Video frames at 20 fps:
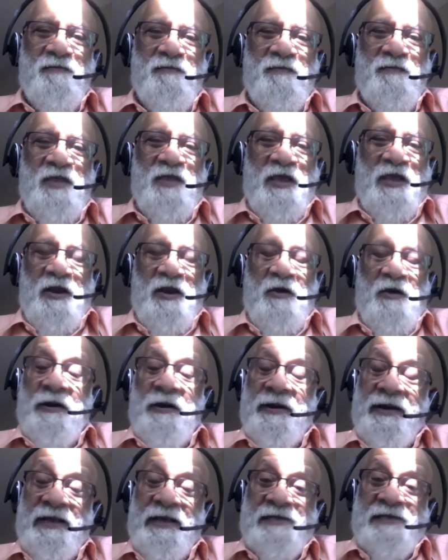You
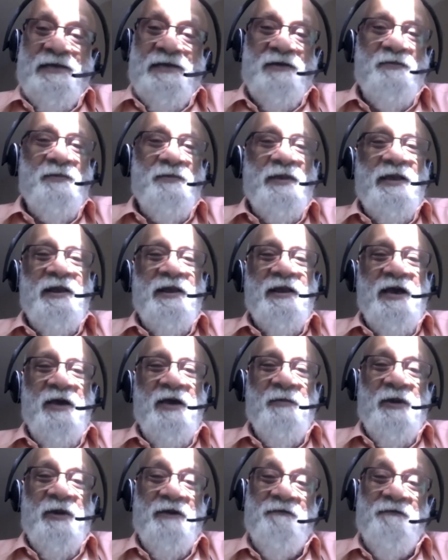know, does that mean
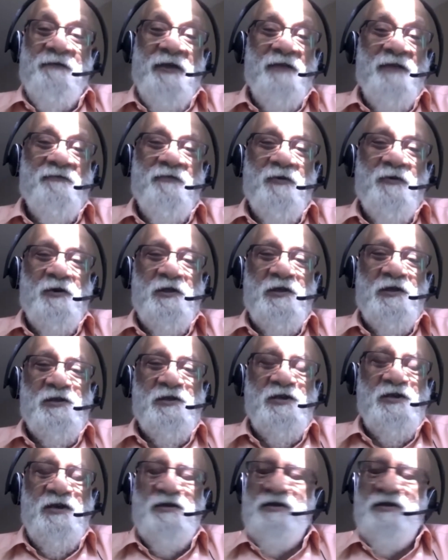I'm unfaithful to the
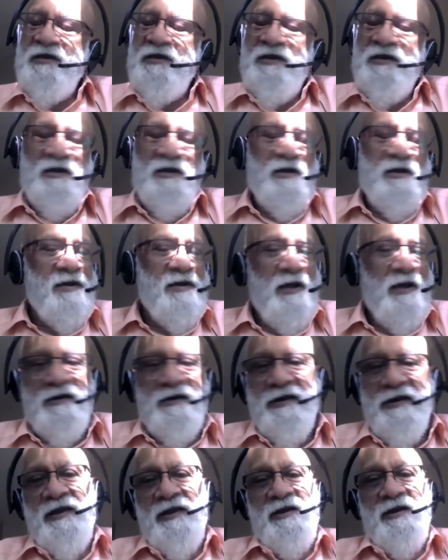church?
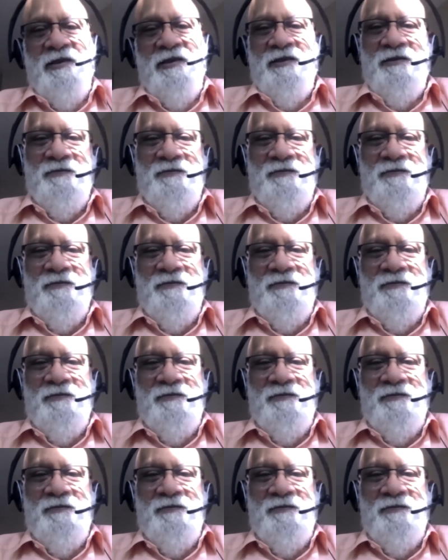Not really.